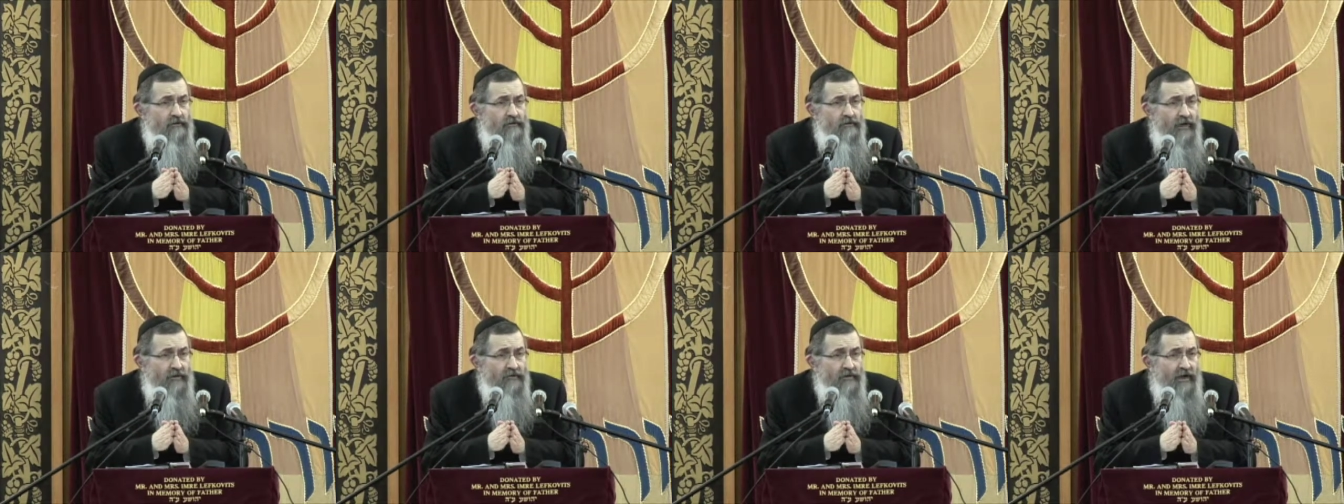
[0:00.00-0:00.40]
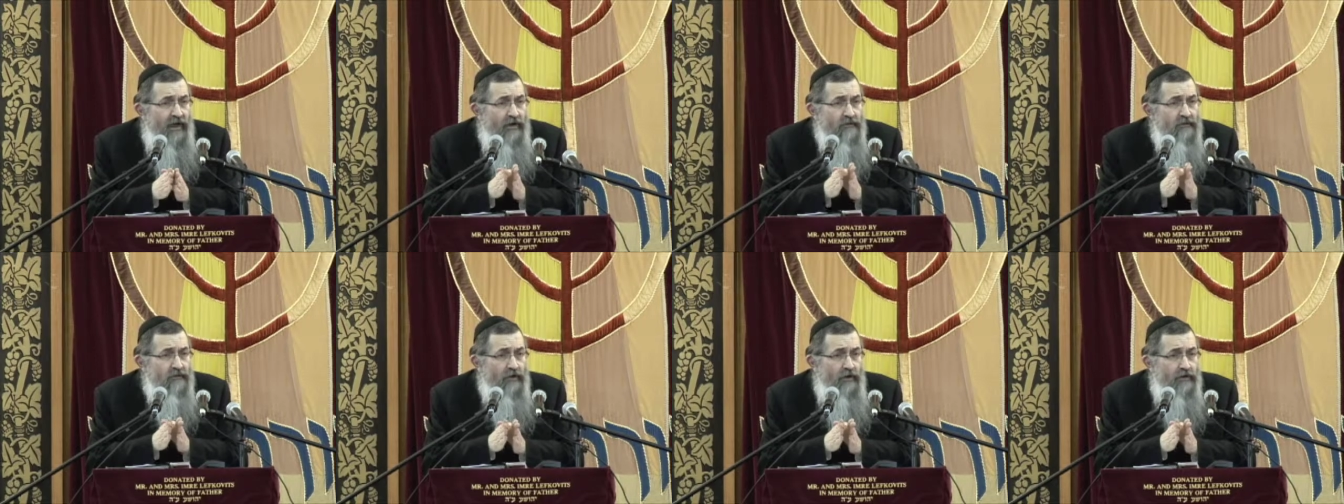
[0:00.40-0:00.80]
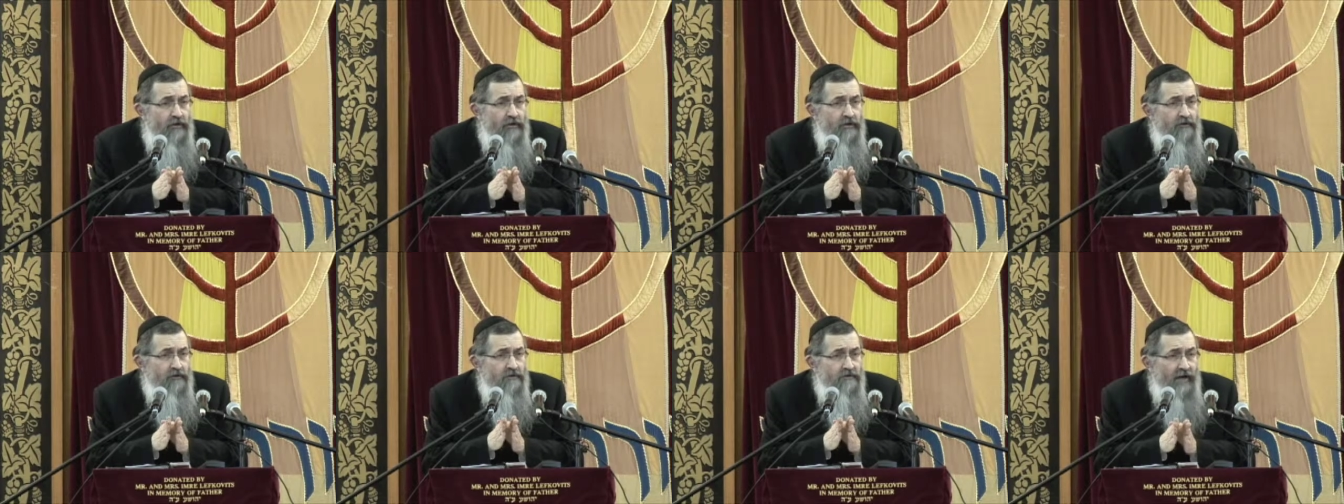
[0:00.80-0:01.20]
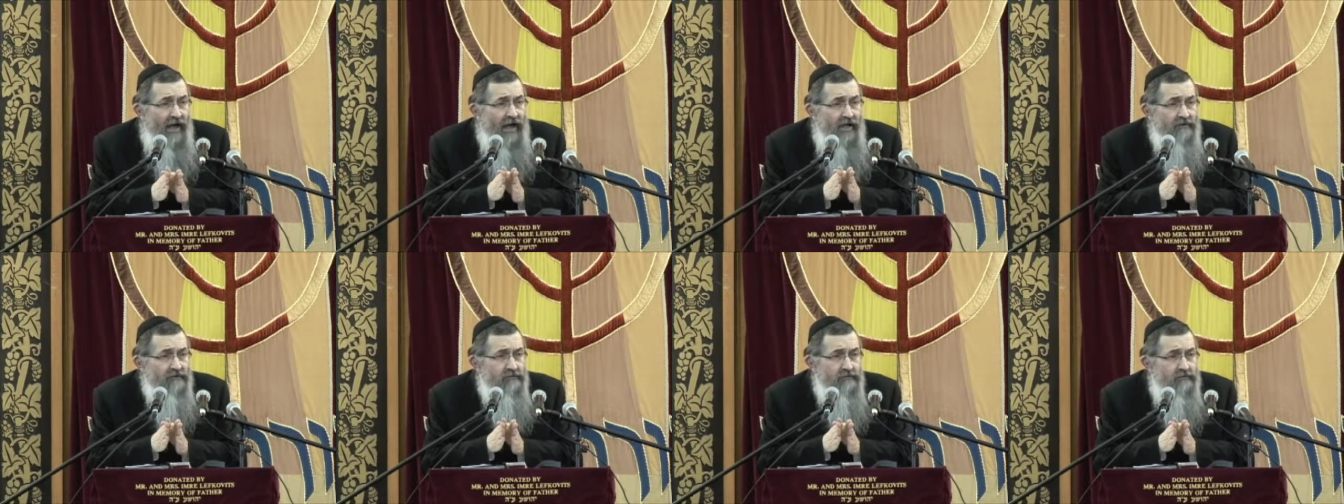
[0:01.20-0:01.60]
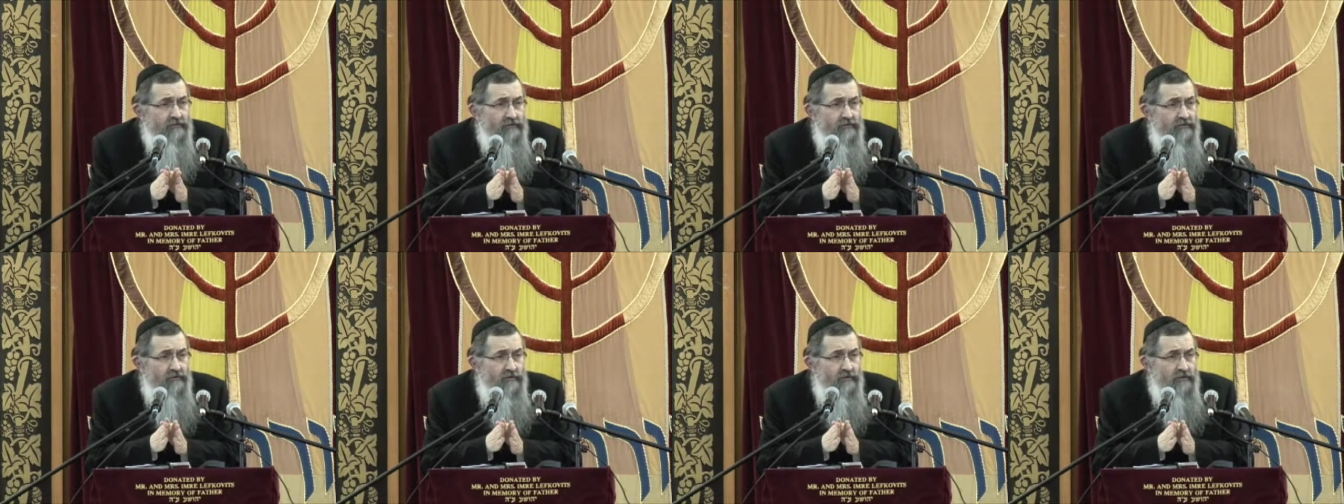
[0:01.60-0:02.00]
that the atah is not
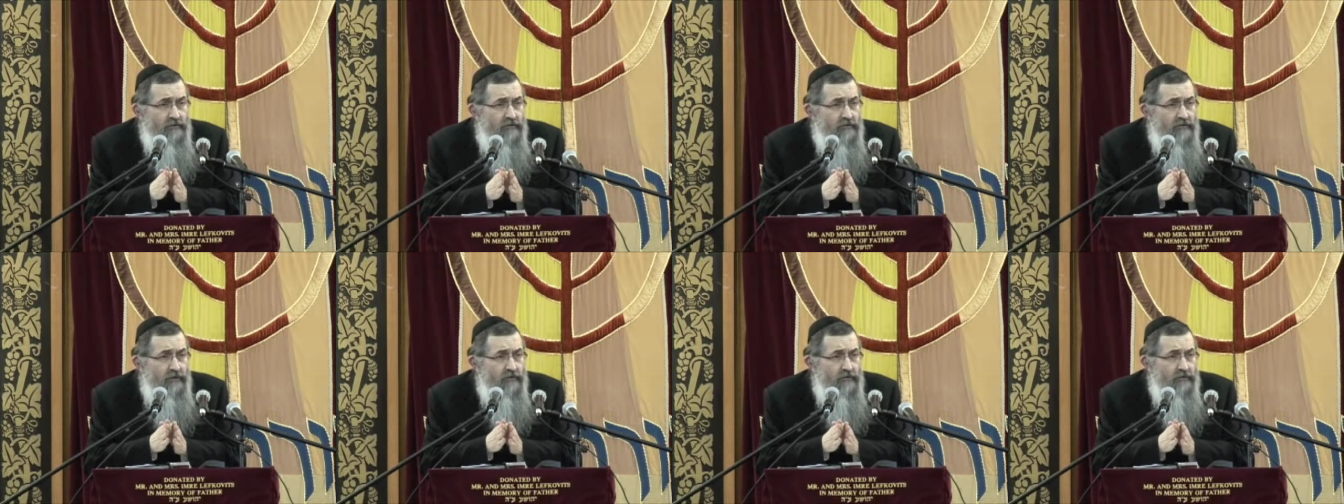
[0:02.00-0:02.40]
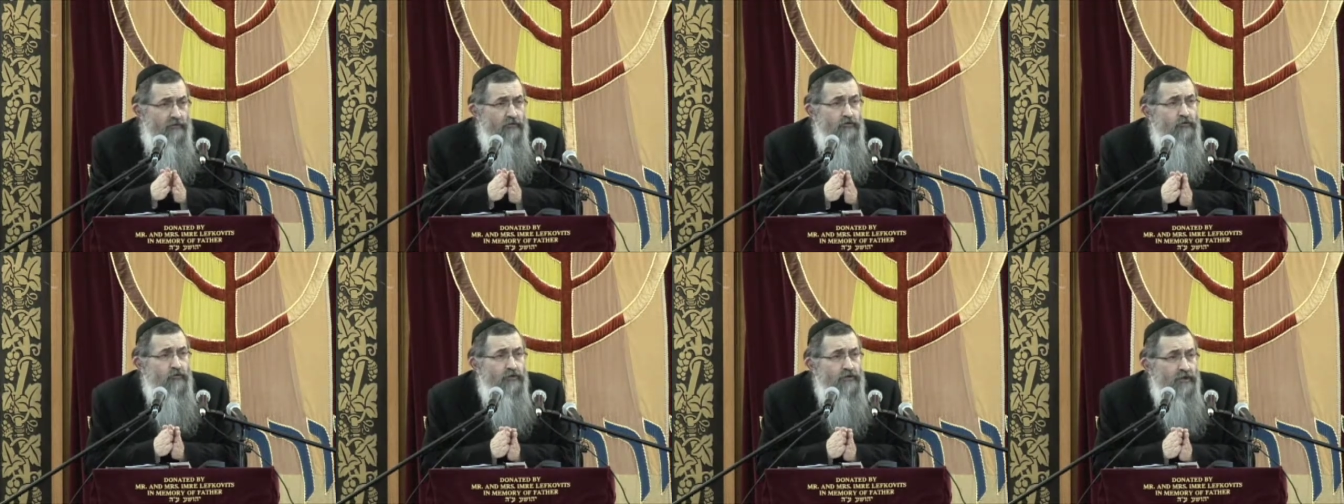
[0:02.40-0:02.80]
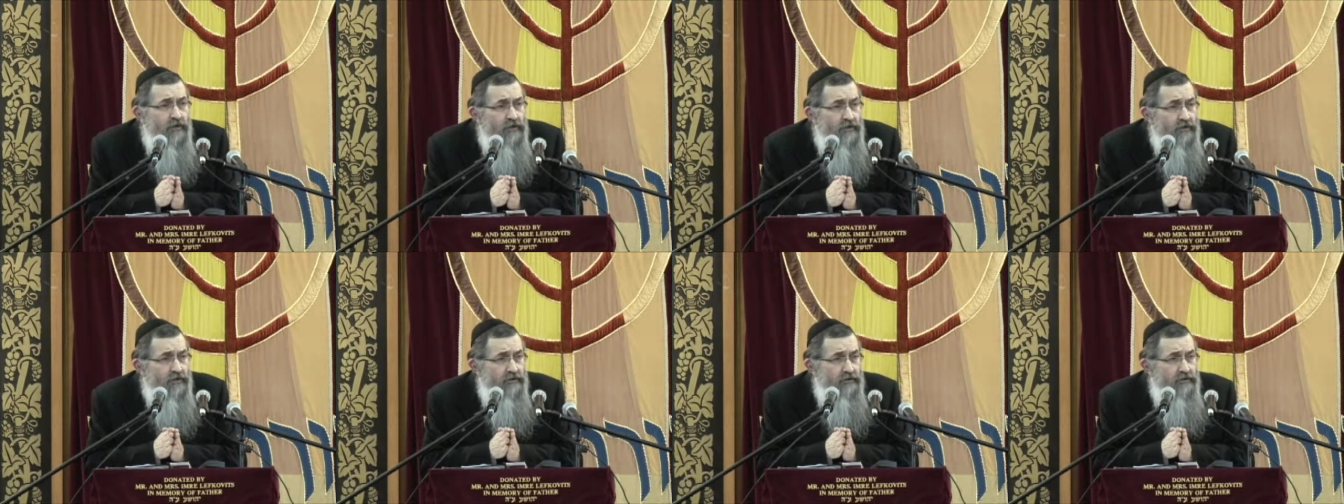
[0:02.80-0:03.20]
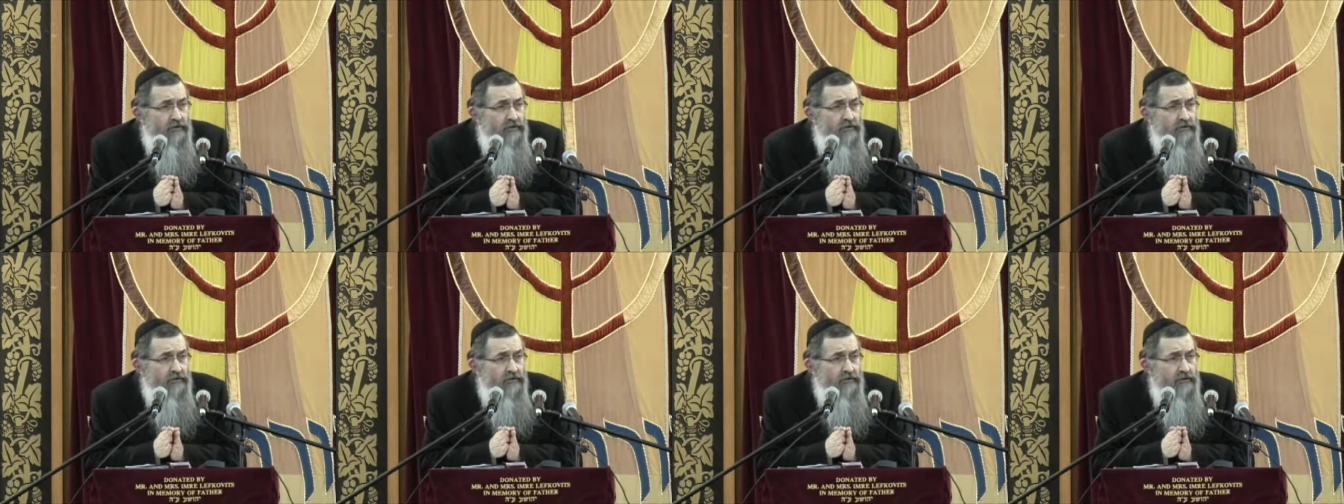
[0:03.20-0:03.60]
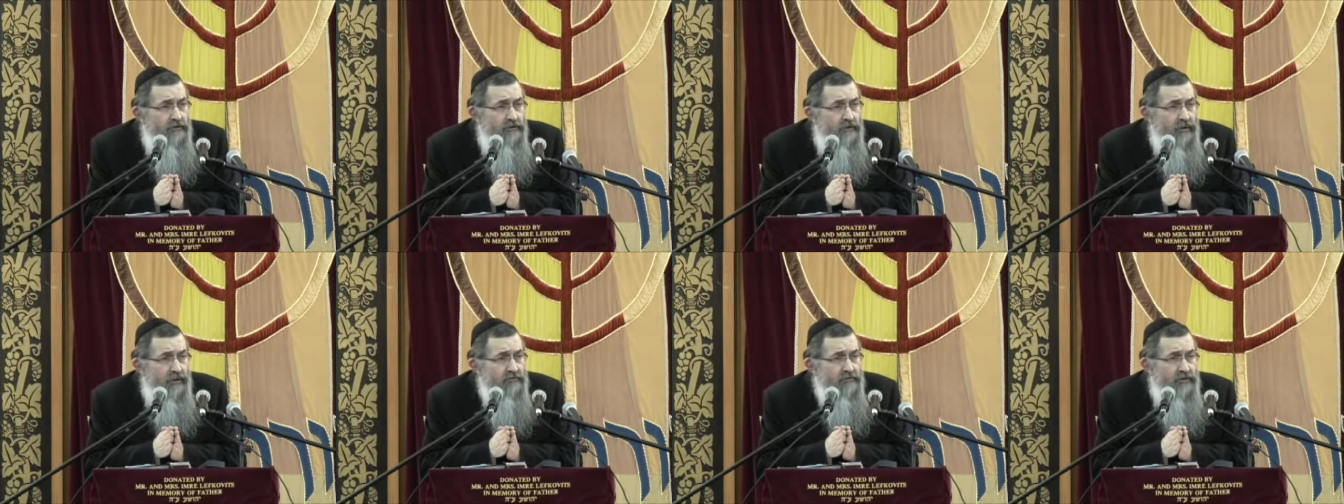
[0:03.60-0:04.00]
the dudala
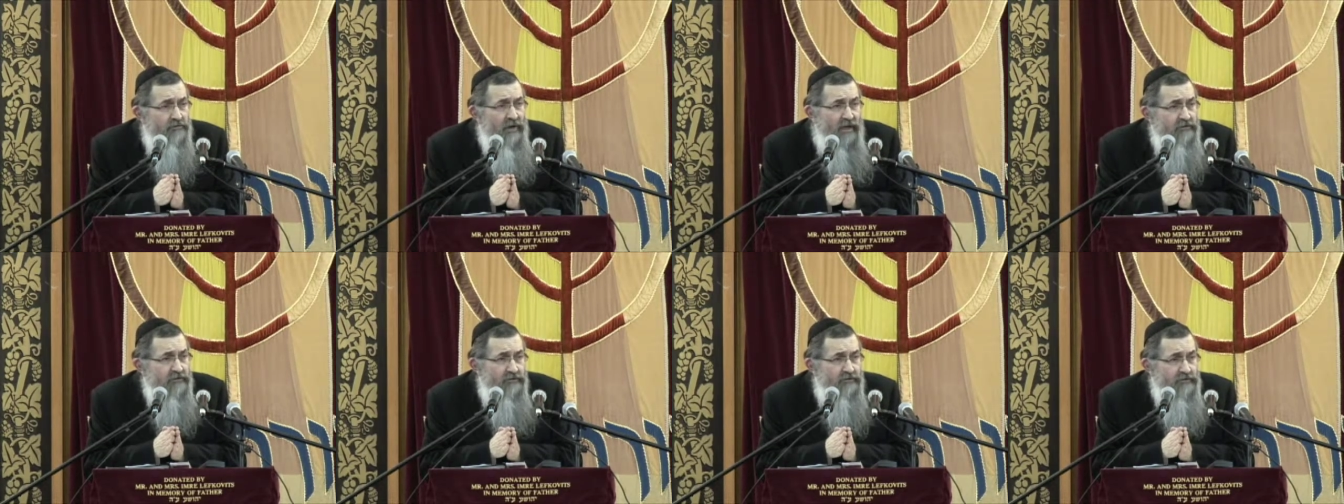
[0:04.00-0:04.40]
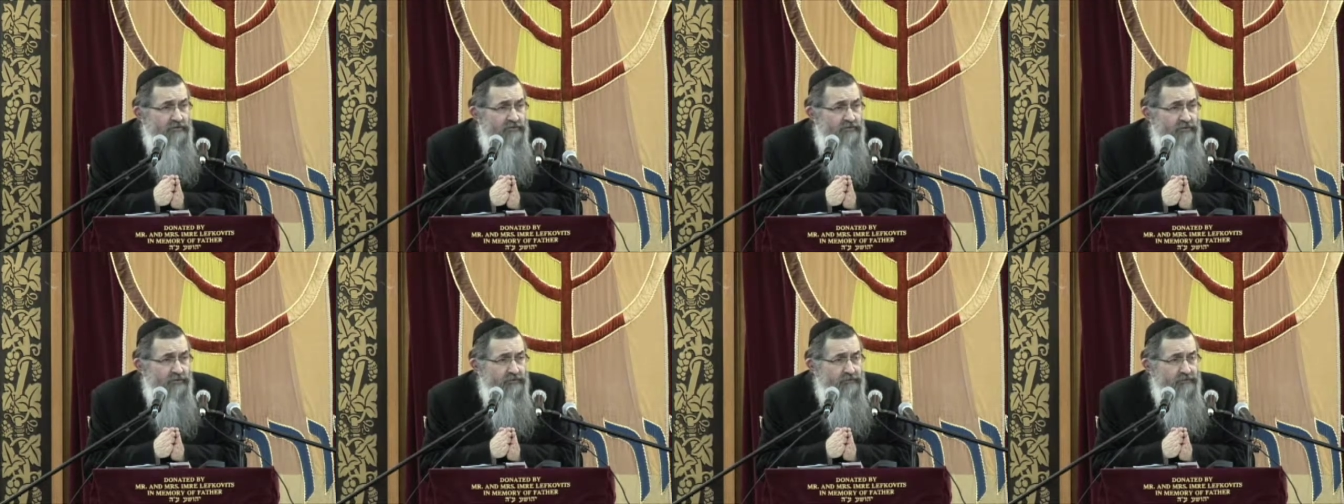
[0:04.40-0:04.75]
of the Badichever.